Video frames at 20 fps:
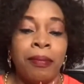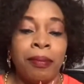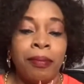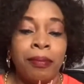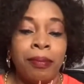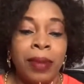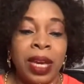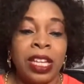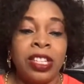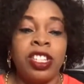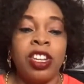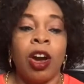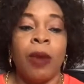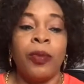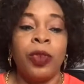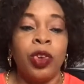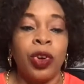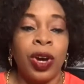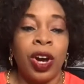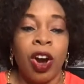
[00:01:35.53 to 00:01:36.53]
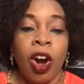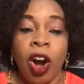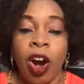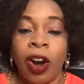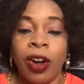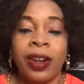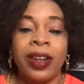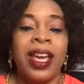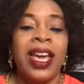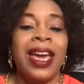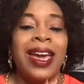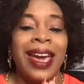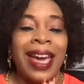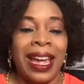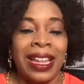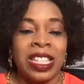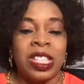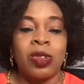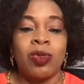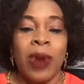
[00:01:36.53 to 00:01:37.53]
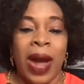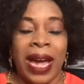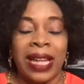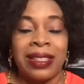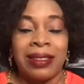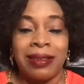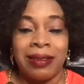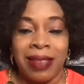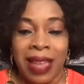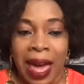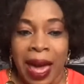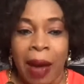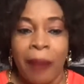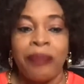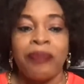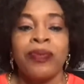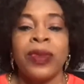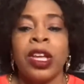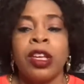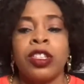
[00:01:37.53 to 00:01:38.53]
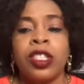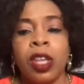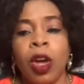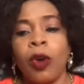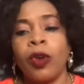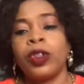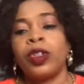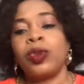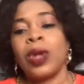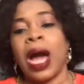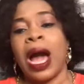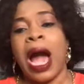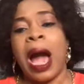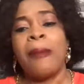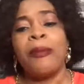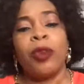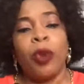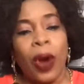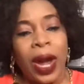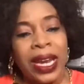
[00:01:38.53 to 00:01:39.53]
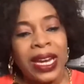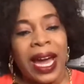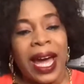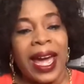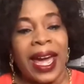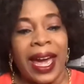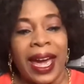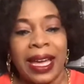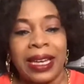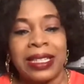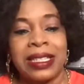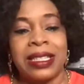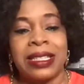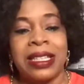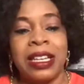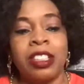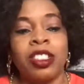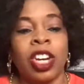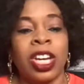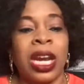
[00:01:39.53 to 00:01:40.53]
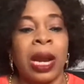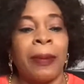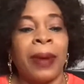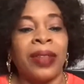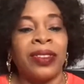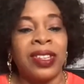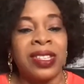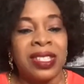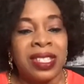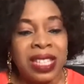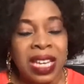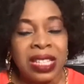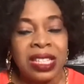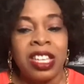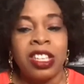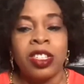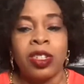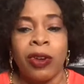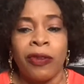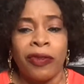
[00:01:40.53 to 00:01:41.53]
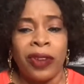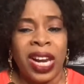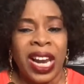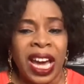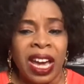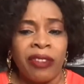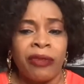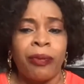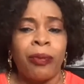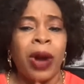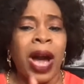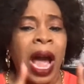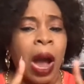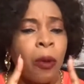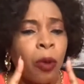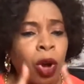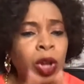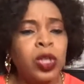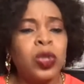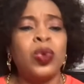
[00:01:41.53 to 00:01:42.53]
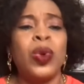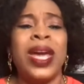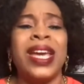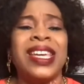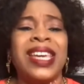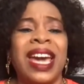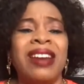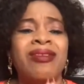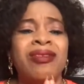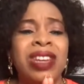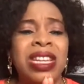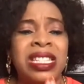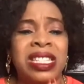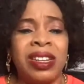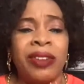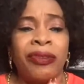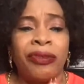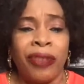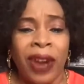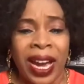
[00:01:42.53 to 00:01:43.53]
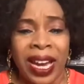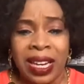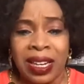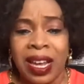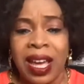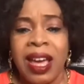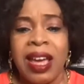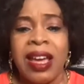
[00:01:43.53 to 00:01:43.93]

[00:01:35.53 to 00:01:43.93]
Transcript: medium you're on, it's right there. So I'm going ahead, still talking about the seasons of life, but I want to again define